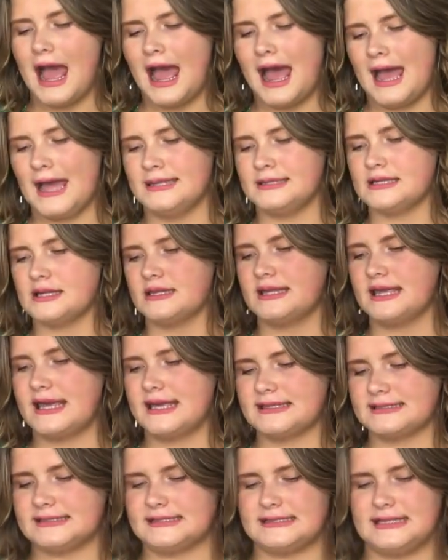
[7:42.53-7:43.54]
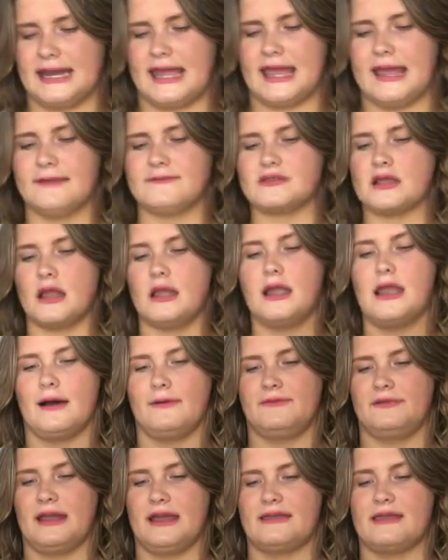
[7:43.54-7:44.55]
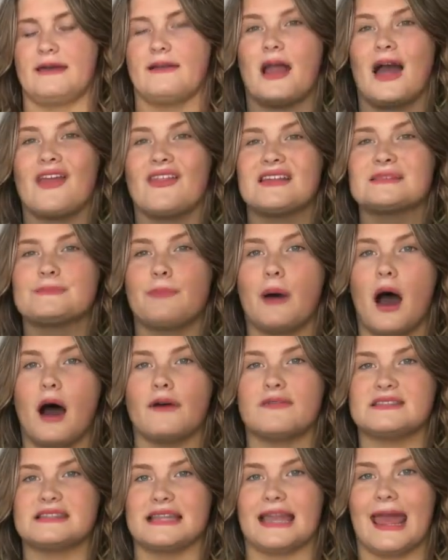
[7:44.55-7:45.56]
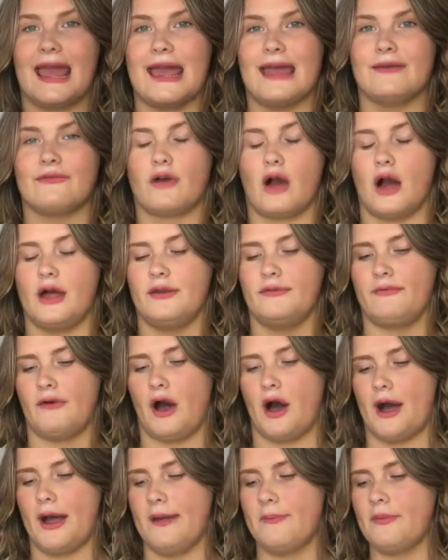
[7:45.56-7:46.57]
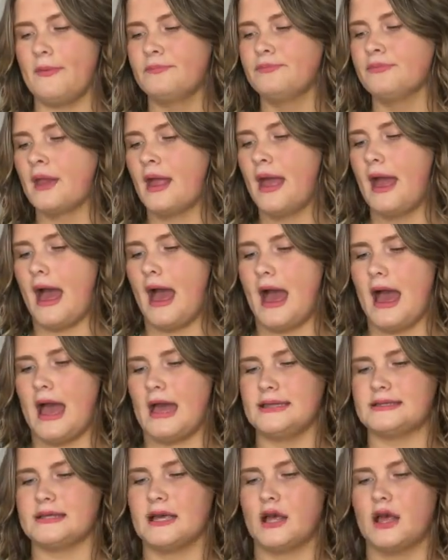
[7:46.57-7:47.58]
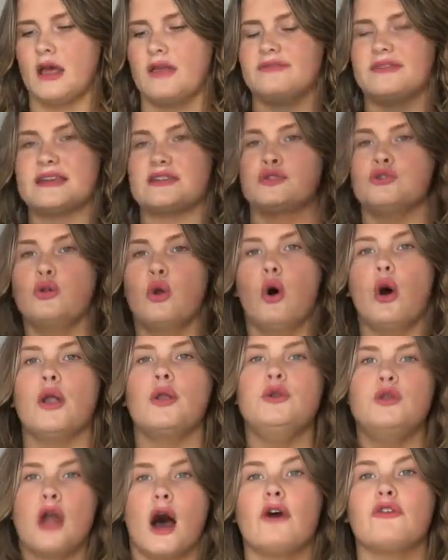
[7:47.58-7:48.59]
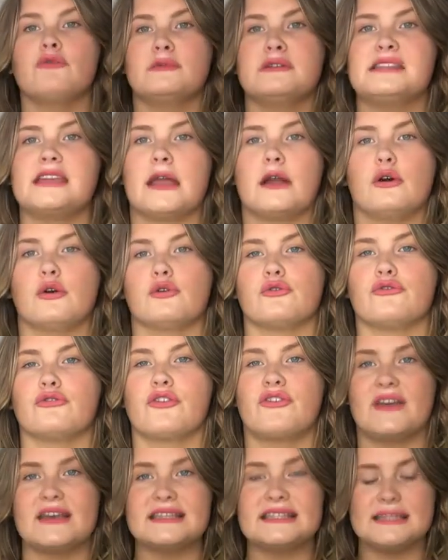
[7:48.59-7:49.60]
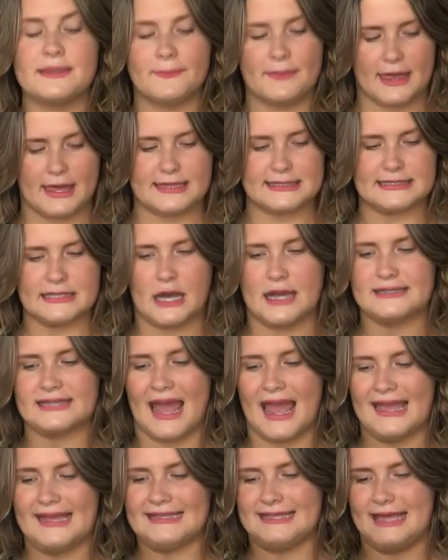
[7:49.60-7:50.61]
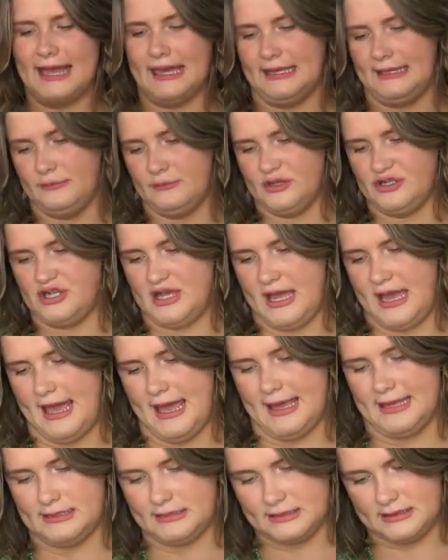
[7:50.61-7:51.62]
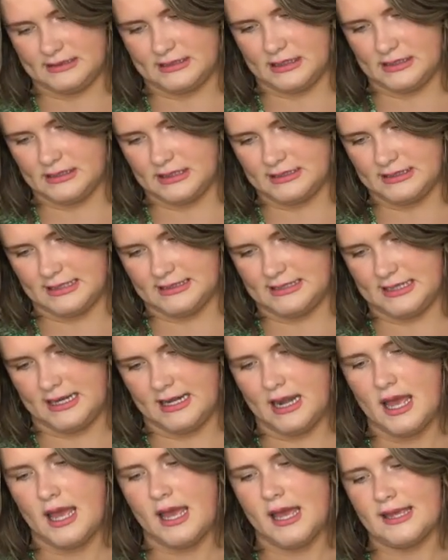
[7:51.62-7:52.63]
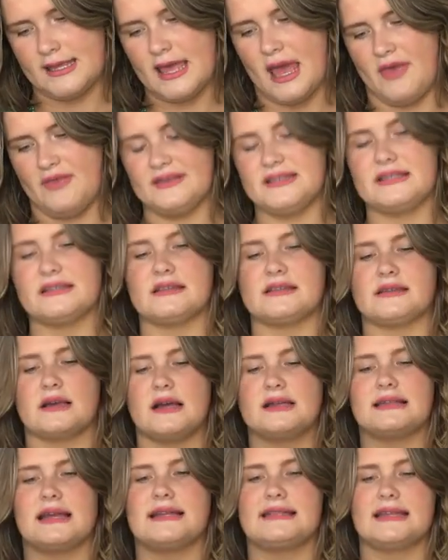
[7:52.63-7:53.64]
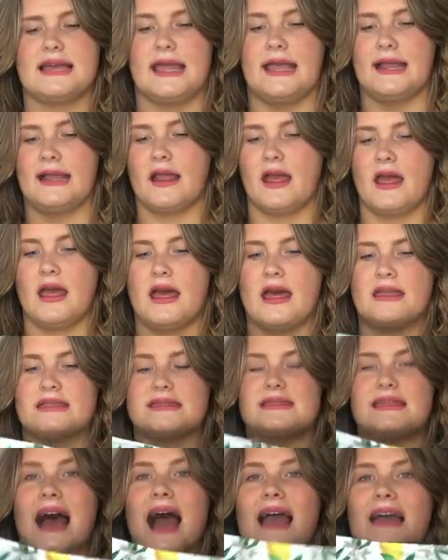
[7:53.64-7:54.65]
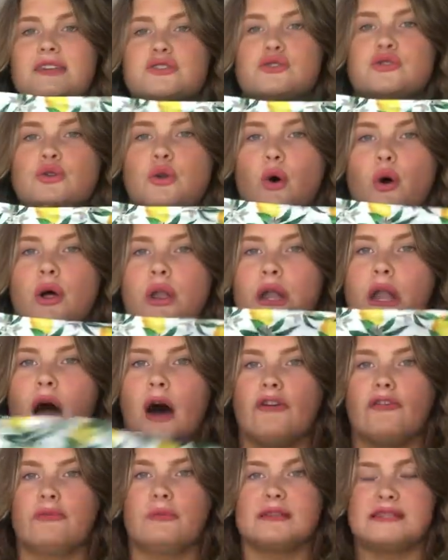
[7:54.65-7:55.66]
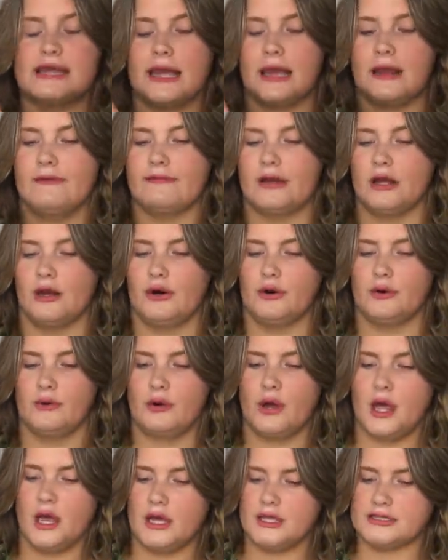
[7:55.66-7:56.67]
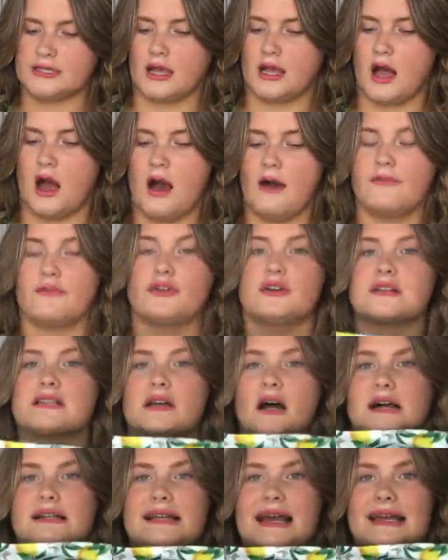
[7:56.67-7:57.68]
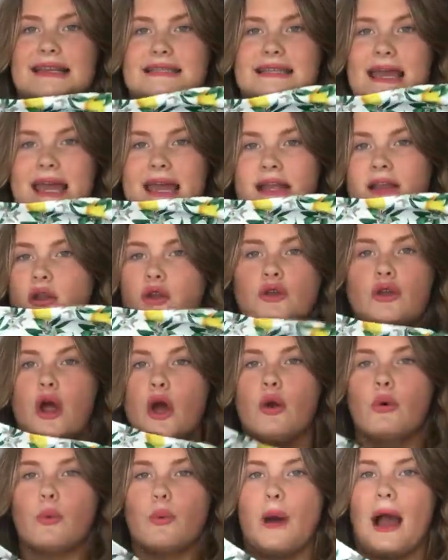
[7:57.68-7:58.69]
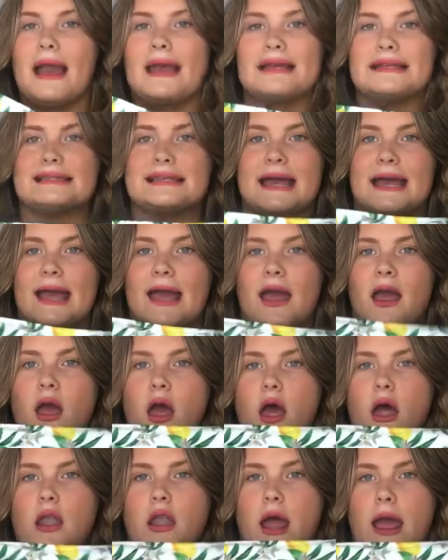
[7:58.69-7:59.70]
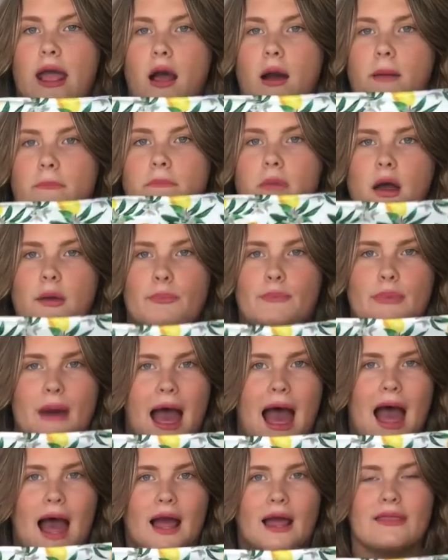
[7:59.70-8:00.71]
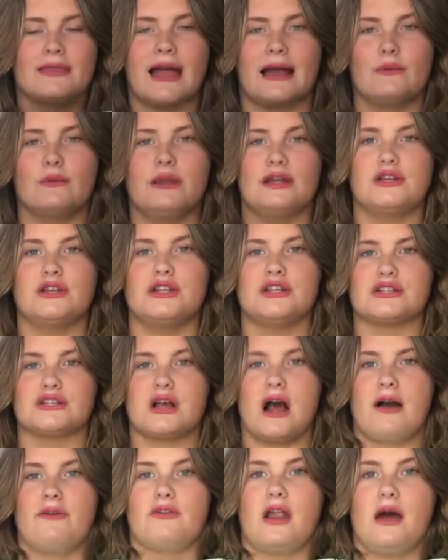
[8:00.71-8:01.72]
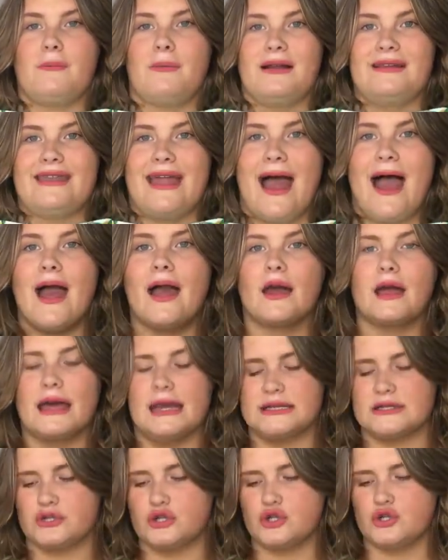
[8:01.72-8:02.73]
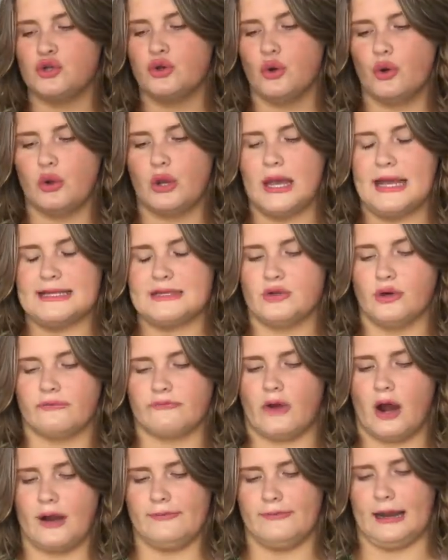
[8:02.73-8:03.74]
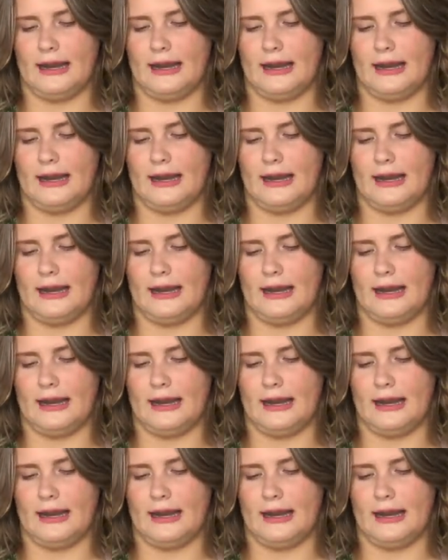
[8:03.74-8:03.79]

And the sleeves are lovely. They're like this puff sleeve kind of vibe. And there's not enough material. For this to be a size 18, which it is. Is it size 18? Yeah, this is a size 18 that is not enough material to cover a size 18 no way is it like my back that will literally just cover like my neck it's just not it's not right